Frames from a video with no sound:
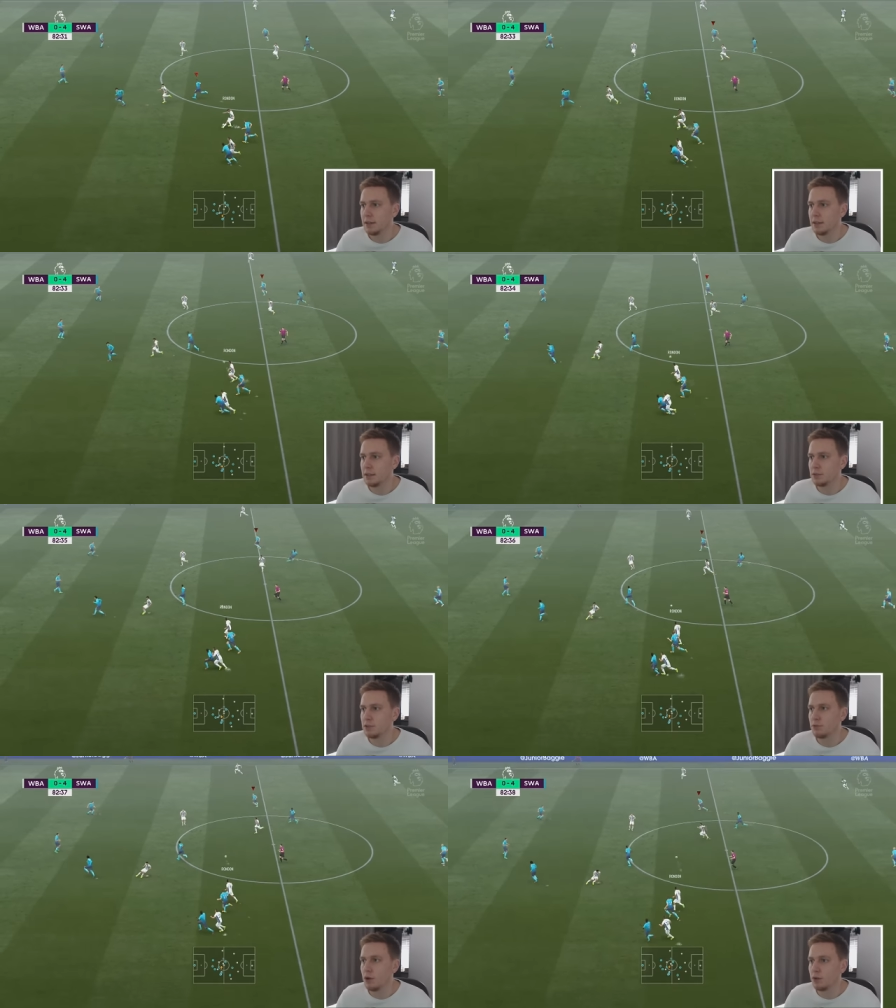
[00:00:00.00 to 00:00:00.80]

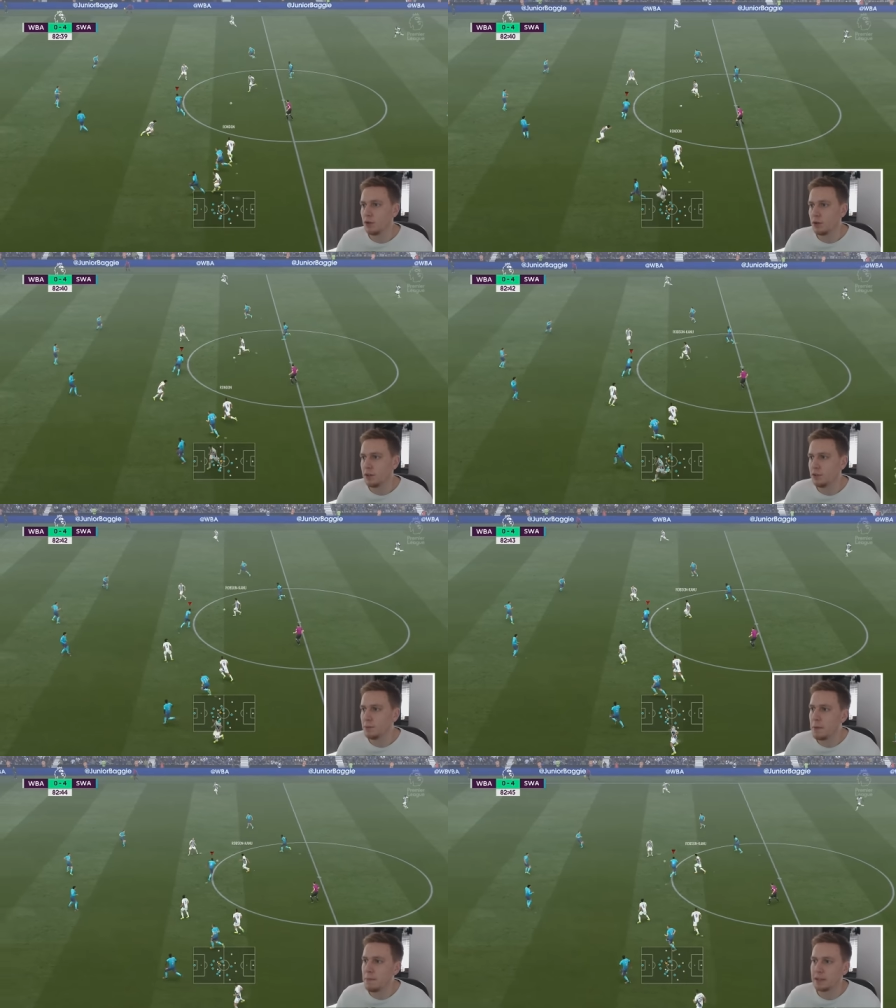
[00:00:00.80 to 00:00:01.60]
Into Rondon. This
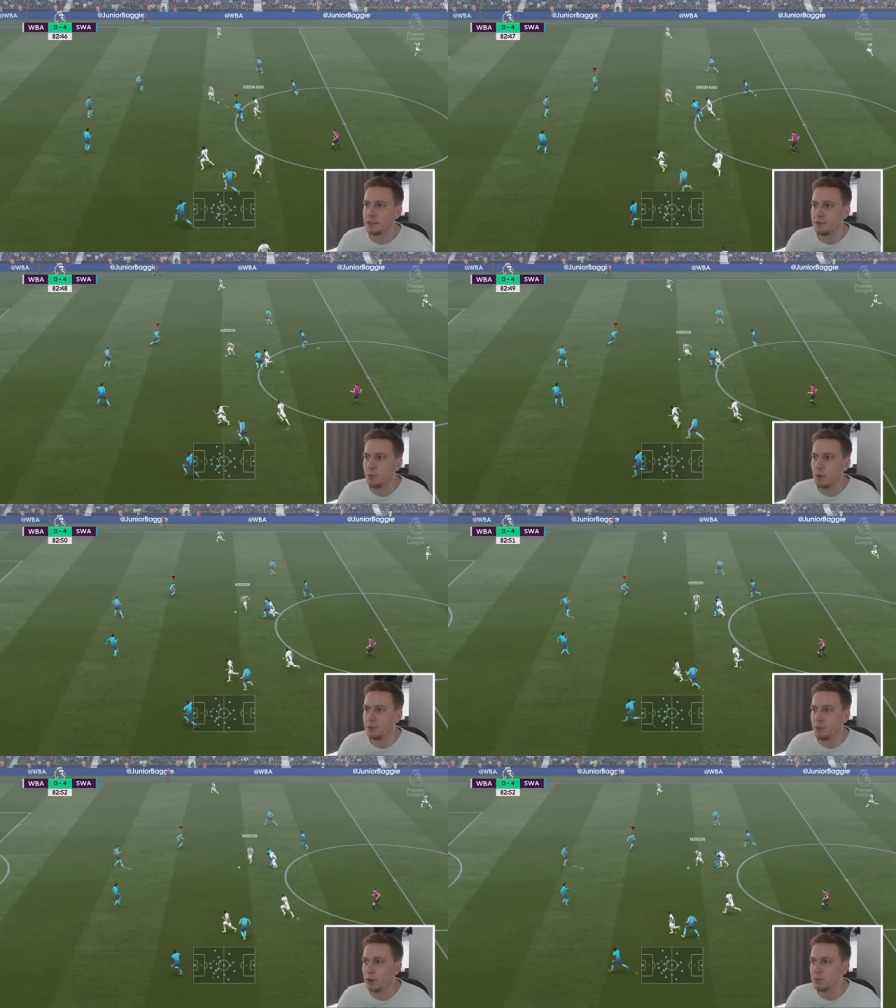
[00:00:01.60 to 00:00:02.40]
is a bit better from
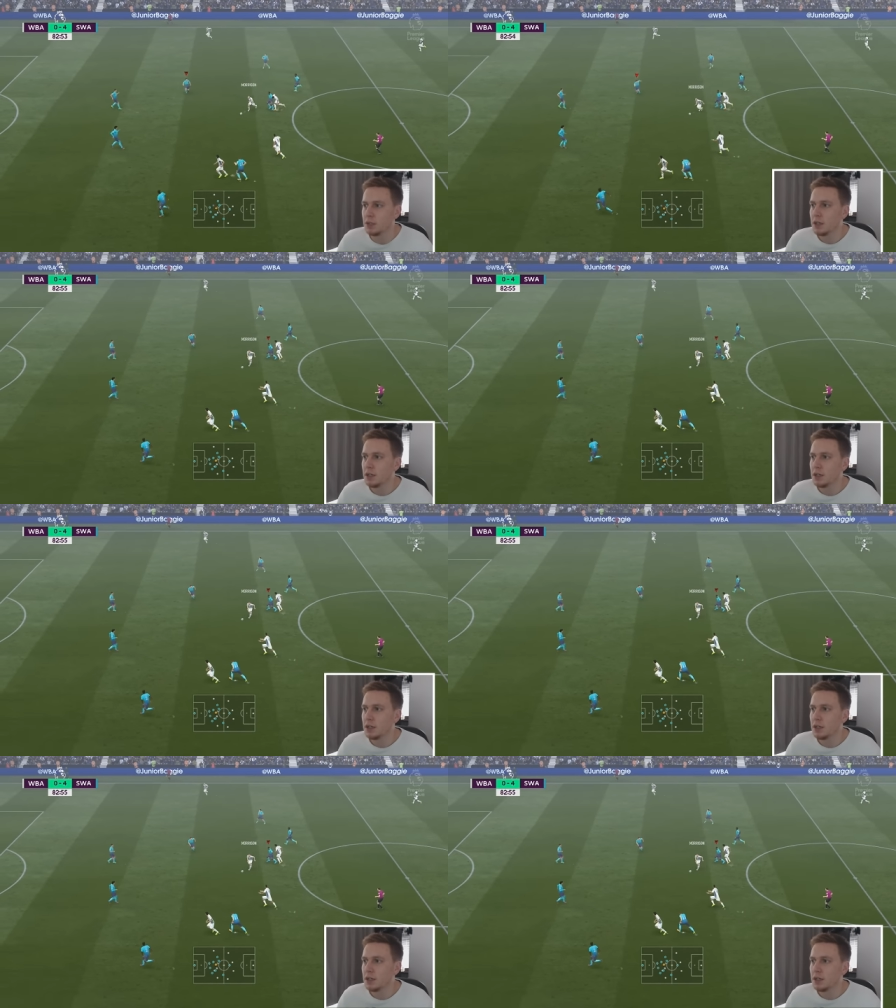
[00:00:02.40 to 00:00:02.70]
West Brom.